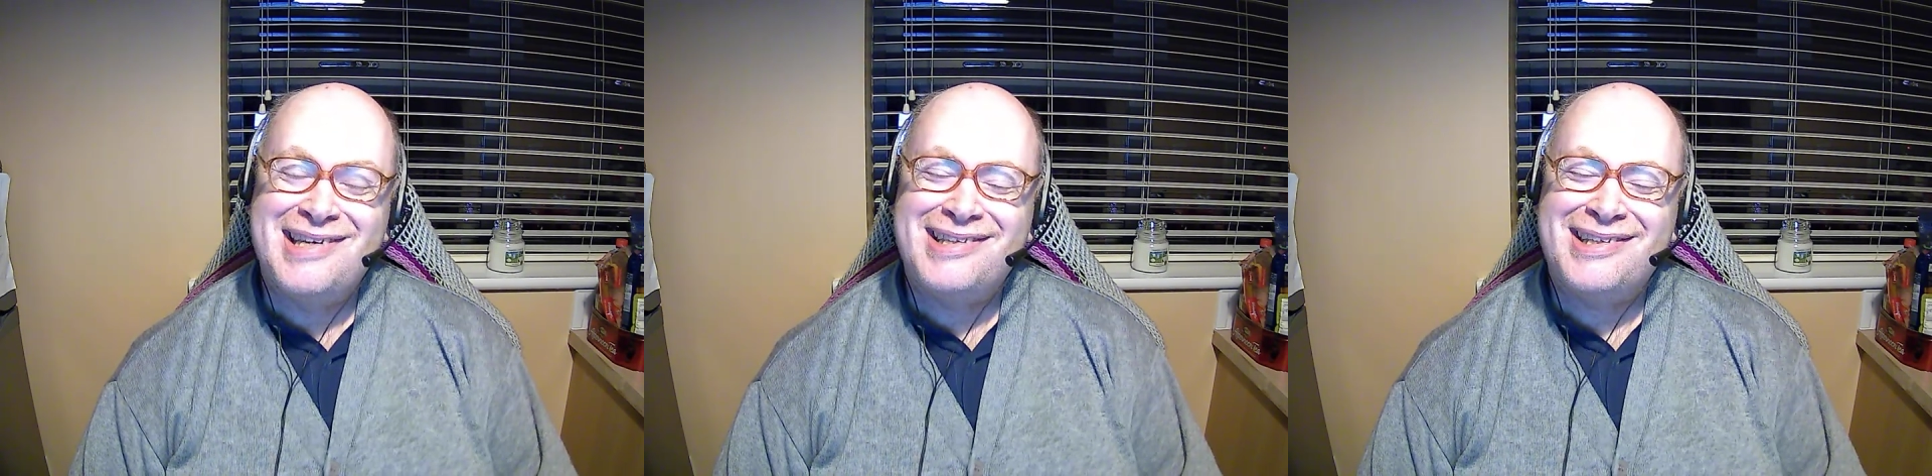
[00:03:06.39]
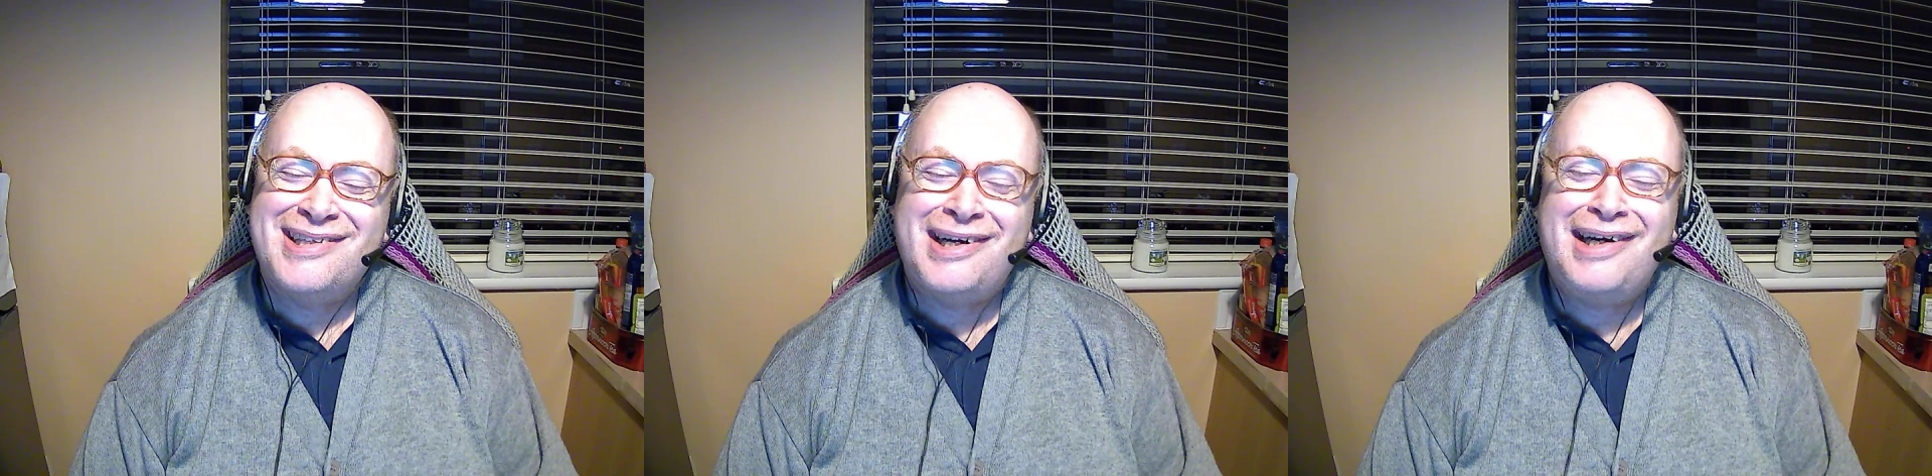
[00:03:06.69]
The
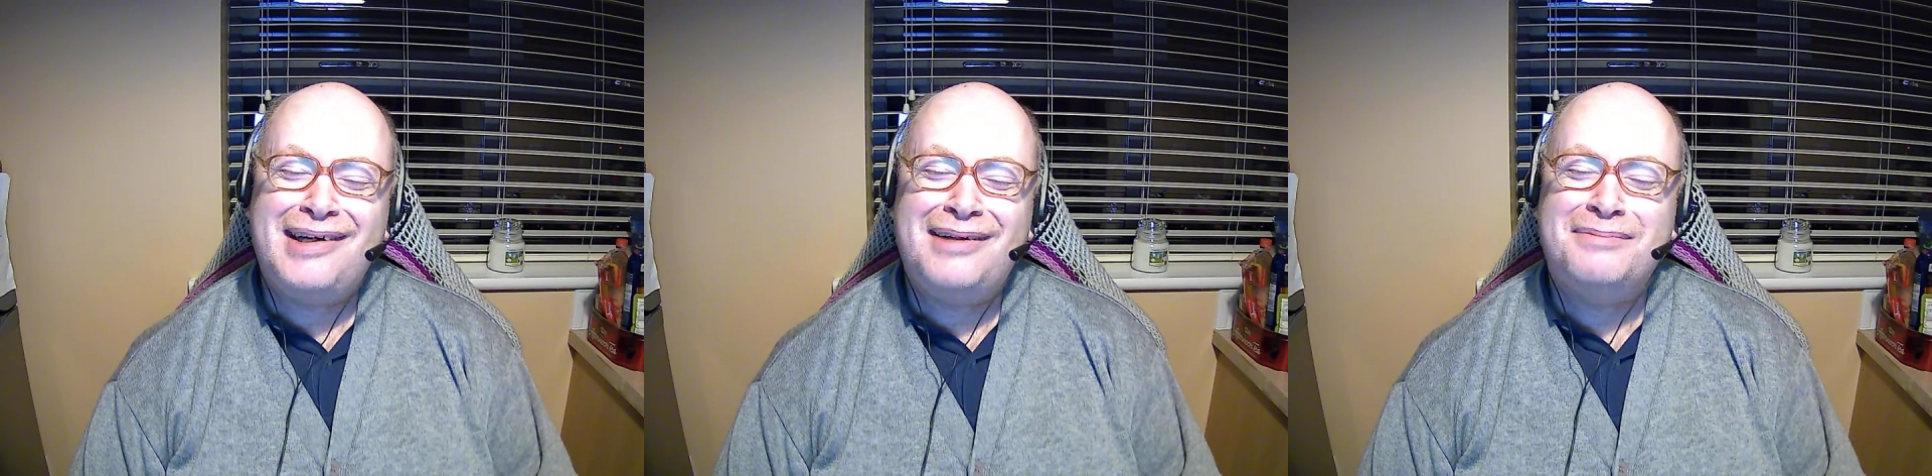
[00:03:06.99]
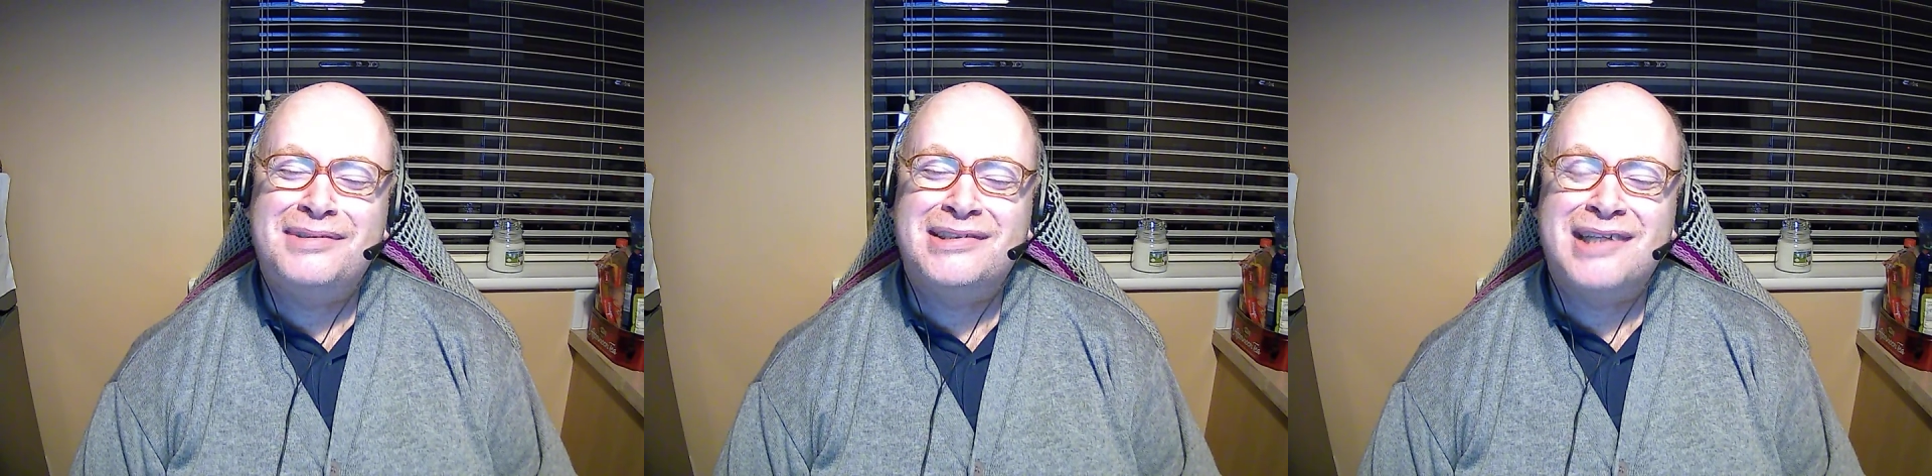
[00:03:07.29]

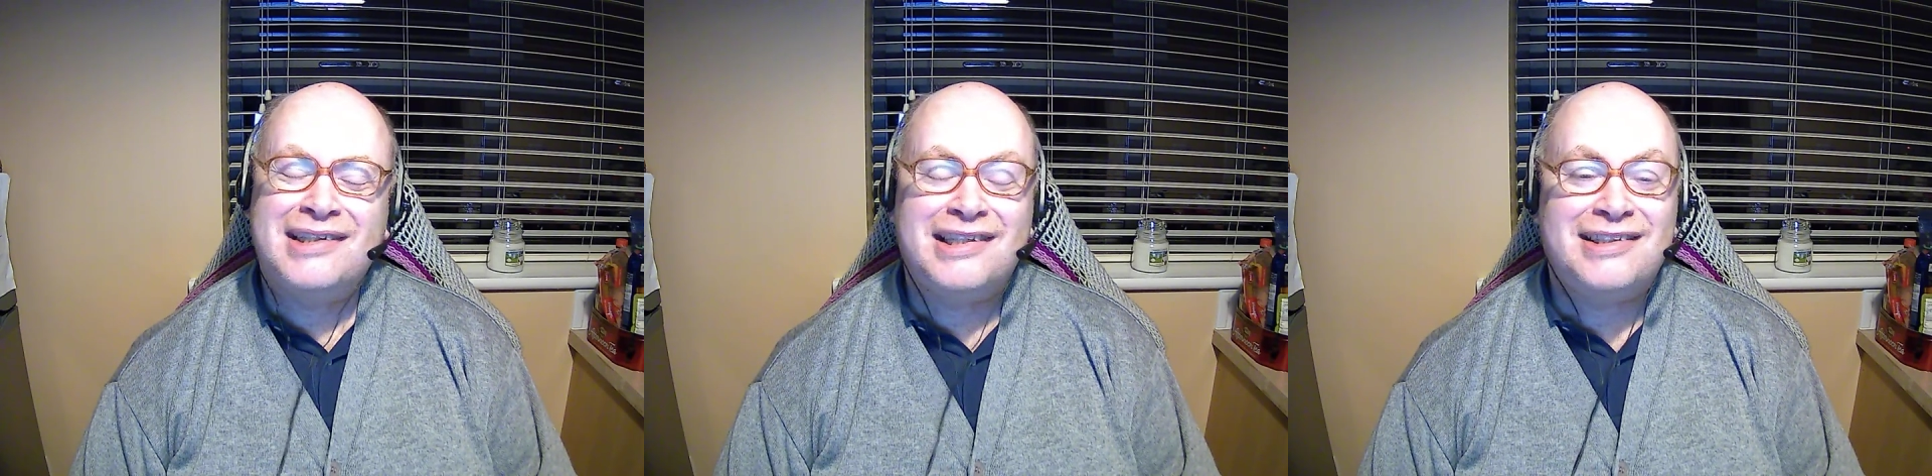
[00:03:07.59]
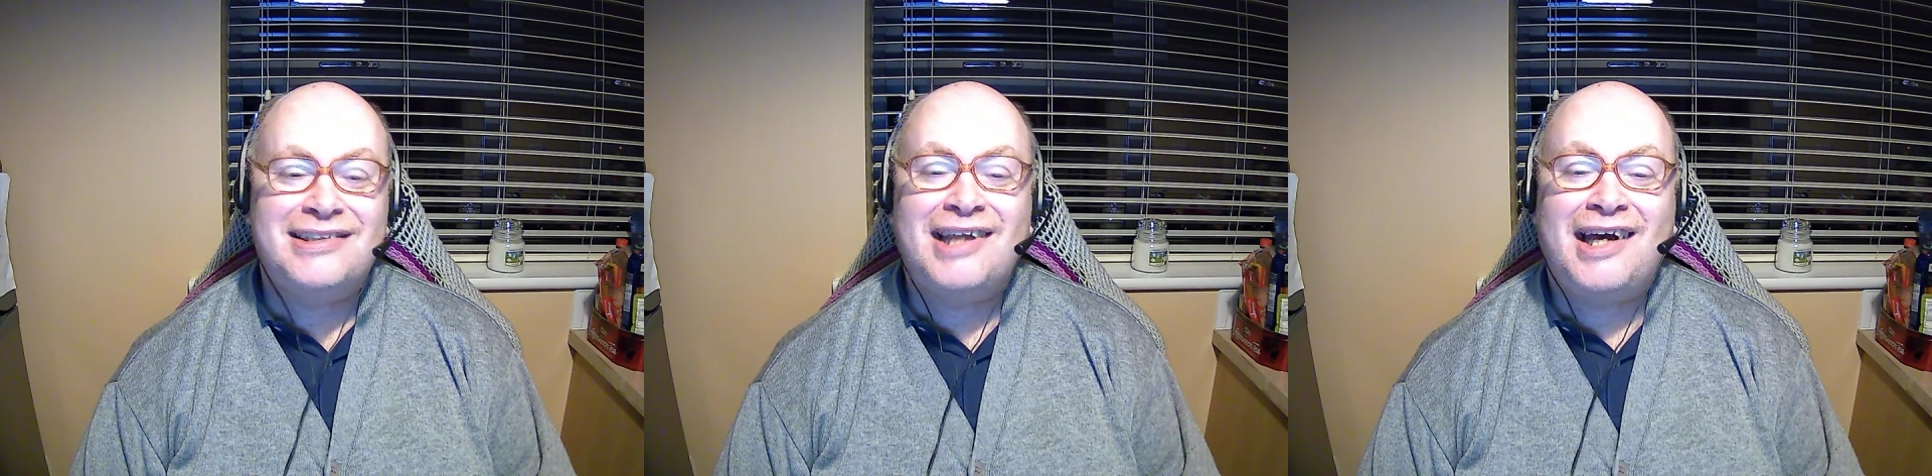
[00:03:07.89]
cubs and the
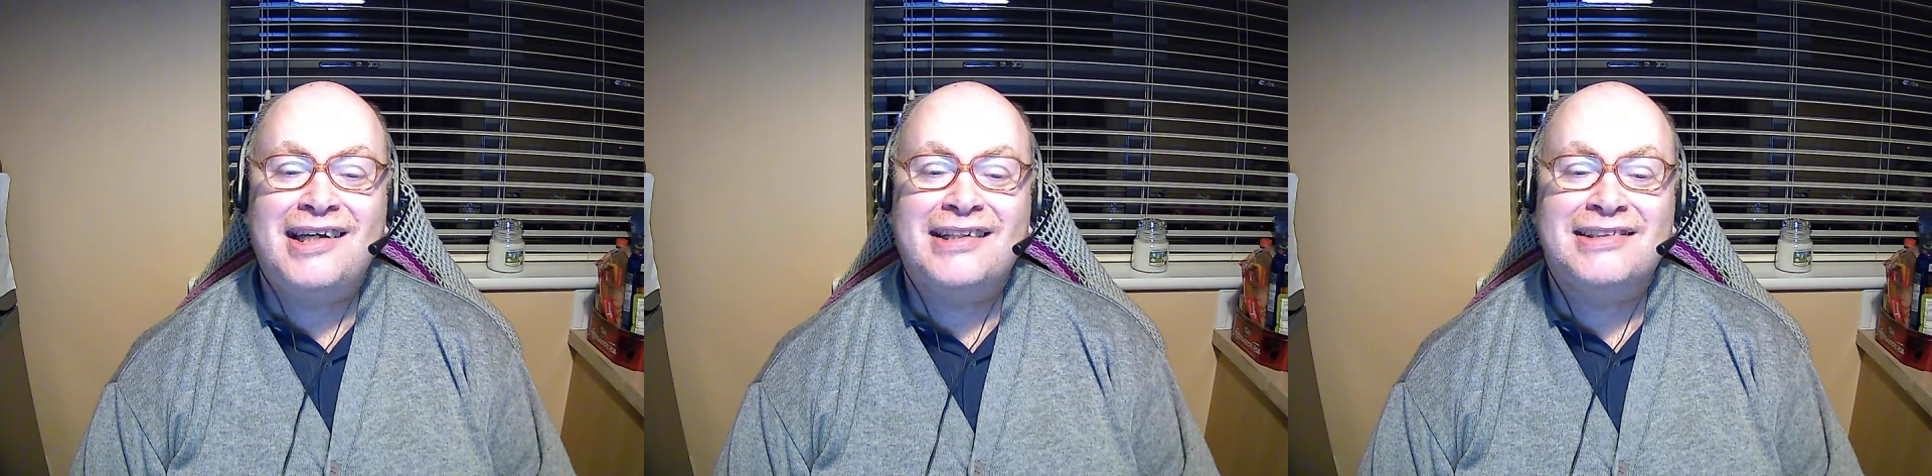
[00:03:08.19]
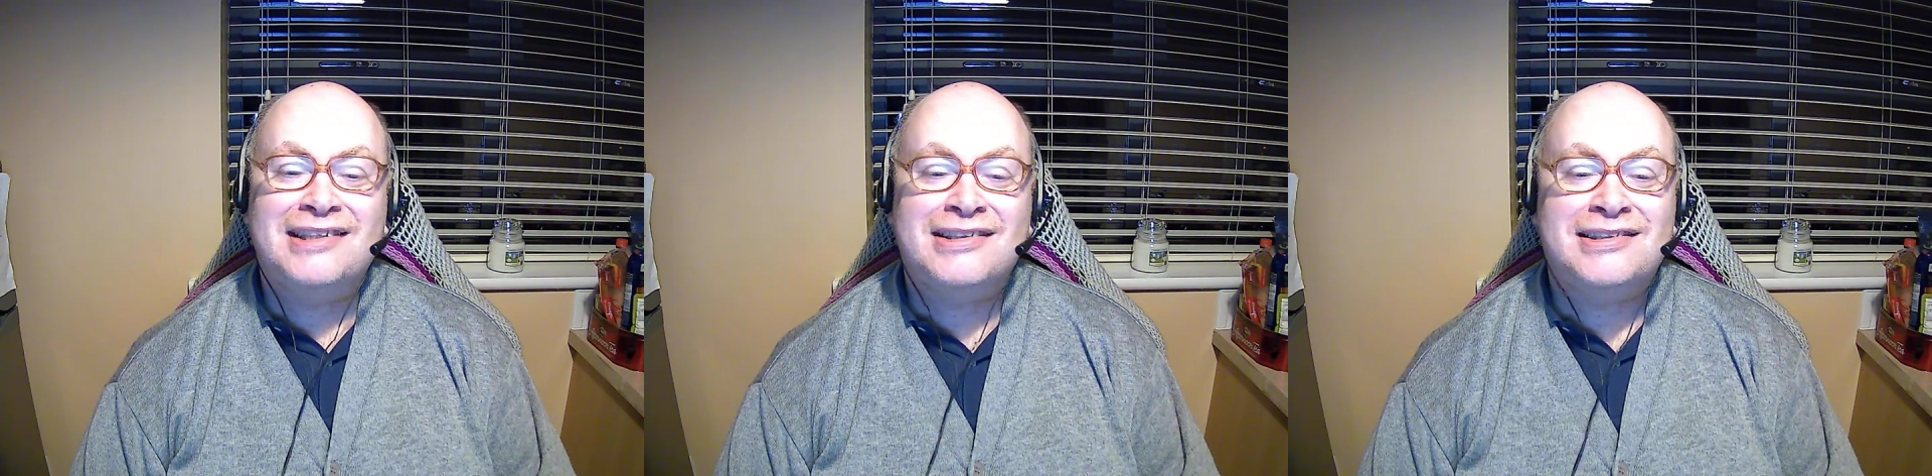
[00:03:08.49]

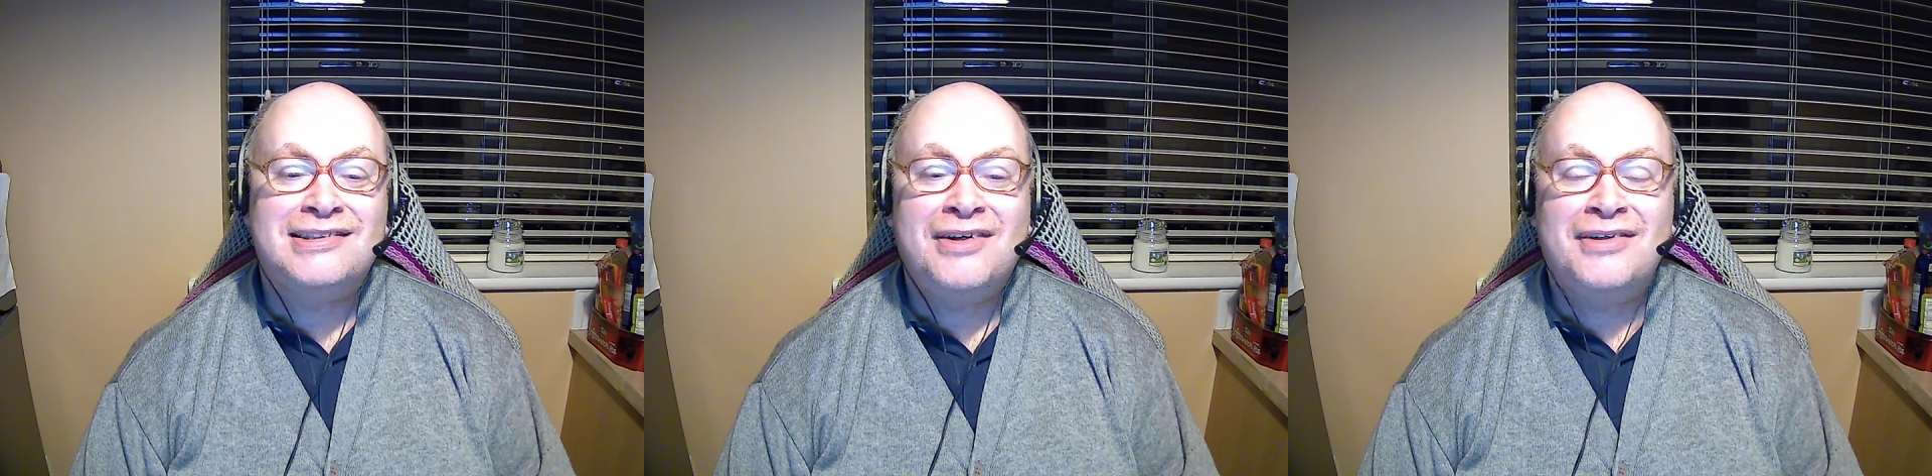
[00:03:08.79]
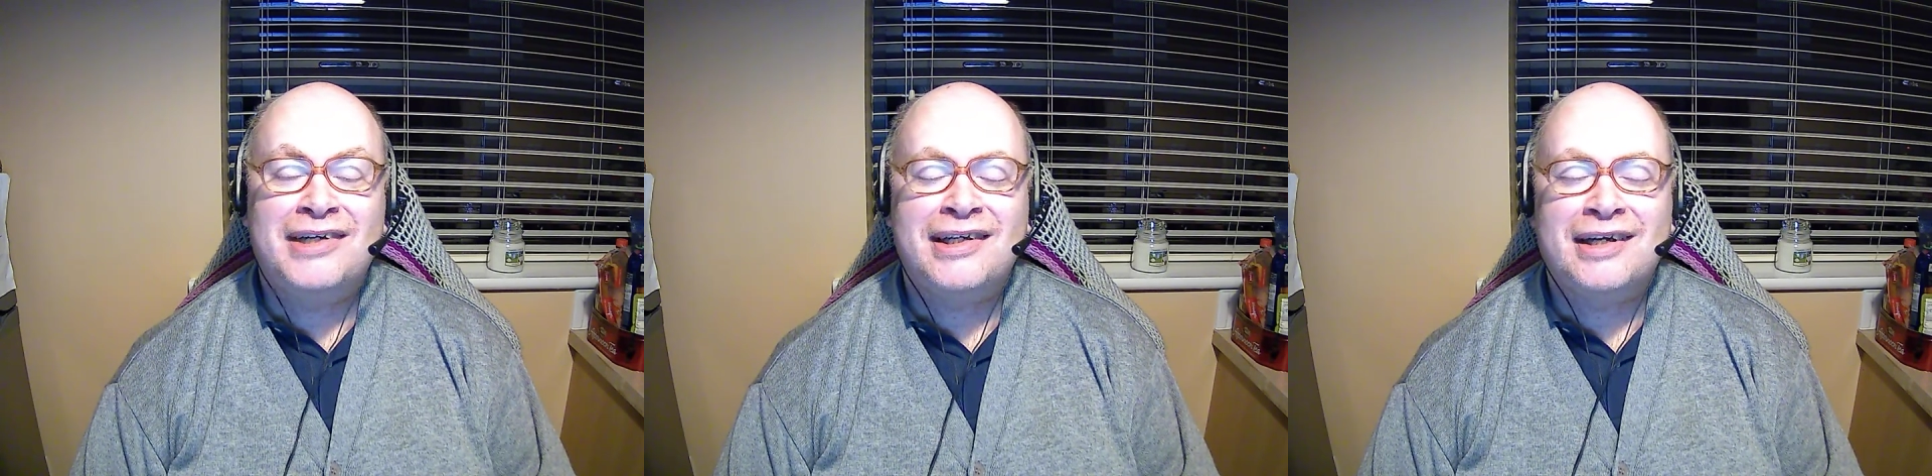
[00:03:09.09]
lions are
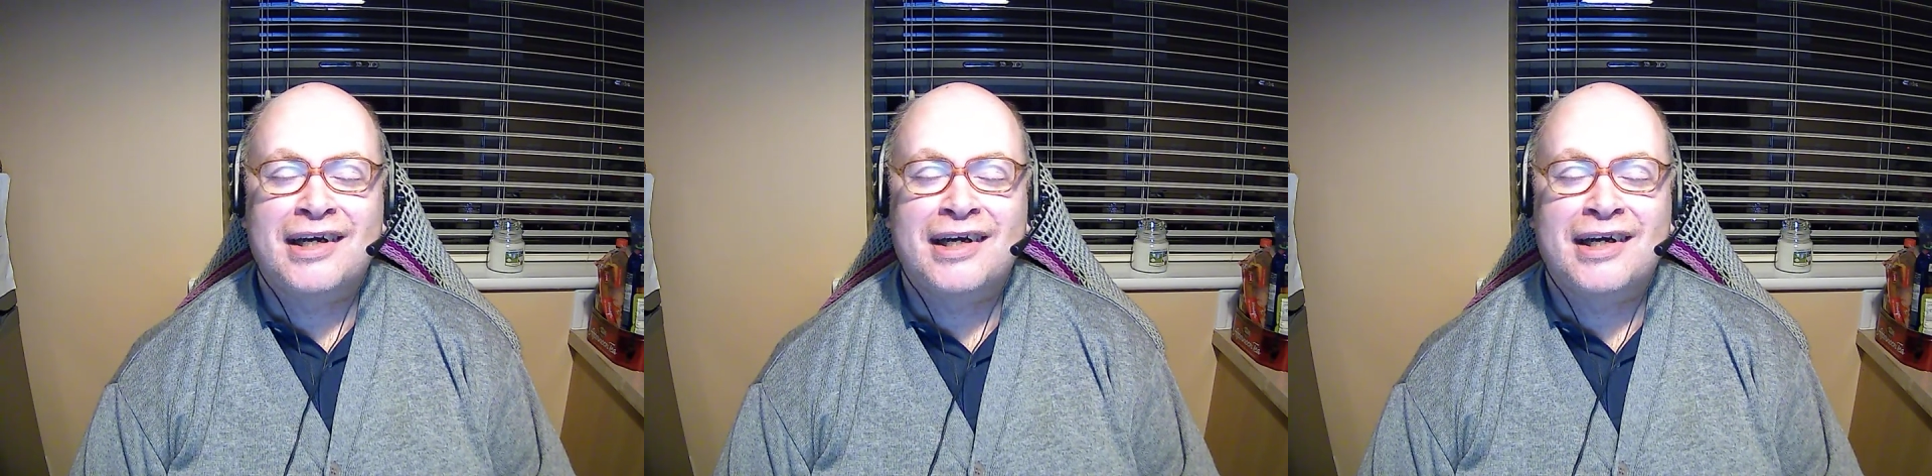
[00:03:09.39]
snoring,